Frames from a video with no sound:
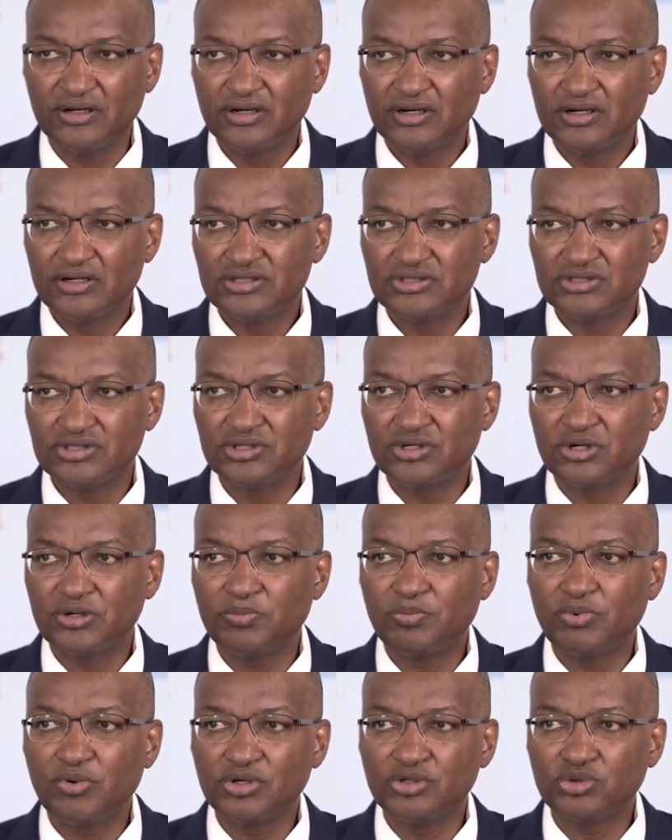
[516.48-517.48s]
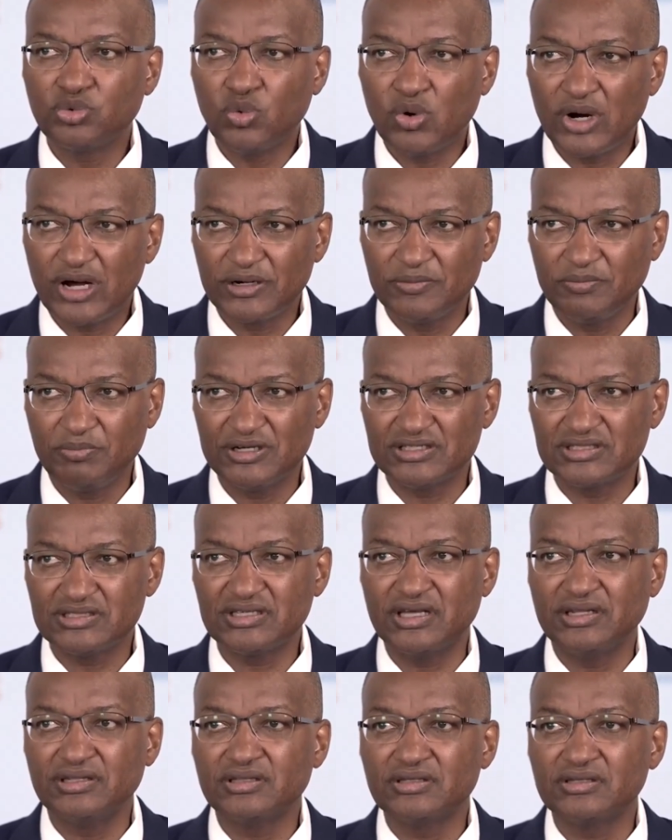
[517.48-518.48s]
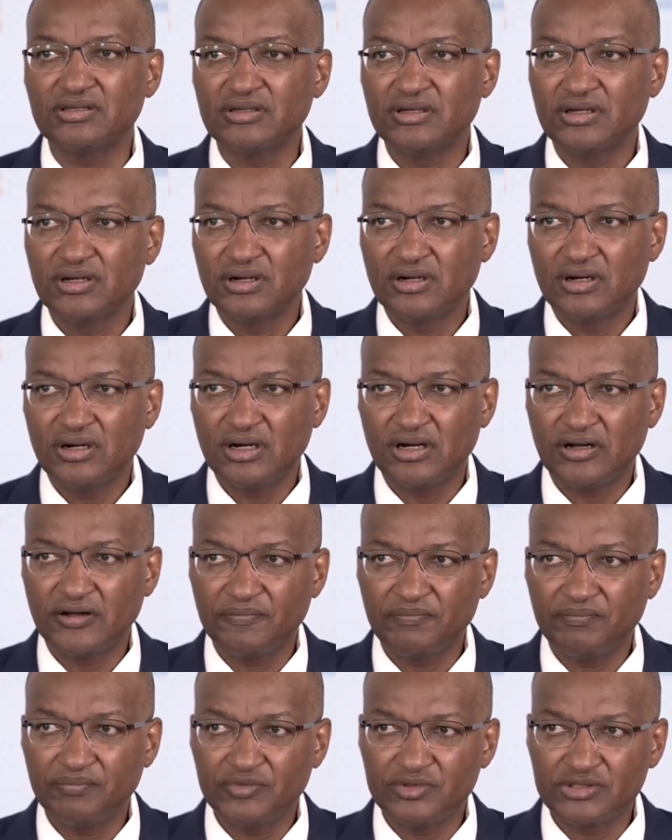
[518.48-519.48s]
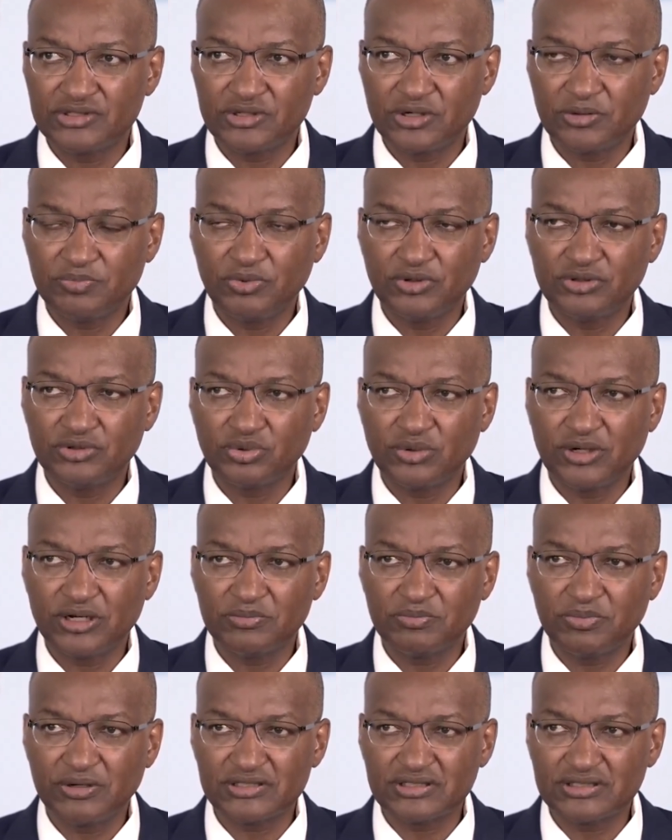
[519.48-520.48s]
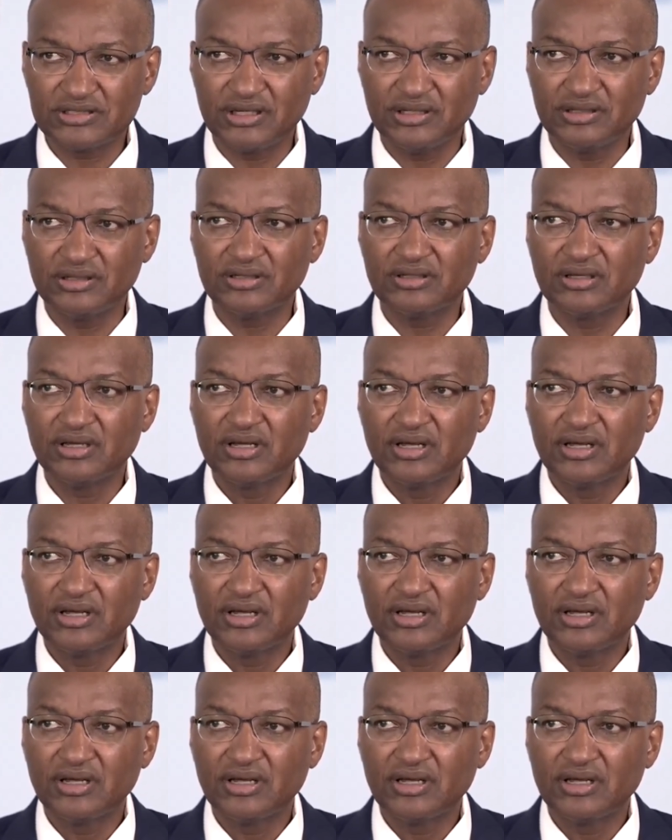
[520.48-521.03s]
0.1%. 0.1%.